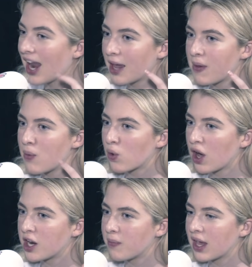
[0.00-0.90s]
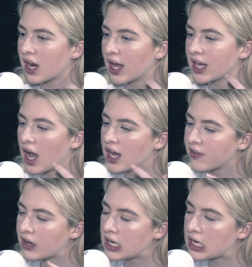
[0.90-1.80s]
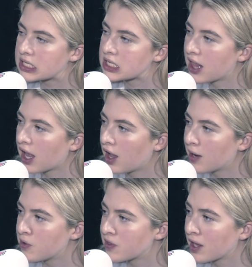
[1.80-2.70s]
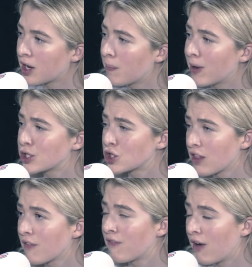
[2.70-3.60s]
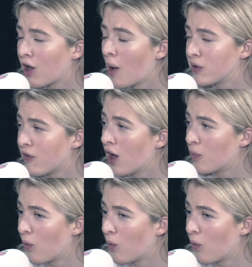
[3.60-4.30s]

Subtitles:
And like people kind of being like, yeah, I don't really listen to that kind of music, and I'm like, shut the fuck up, you've heard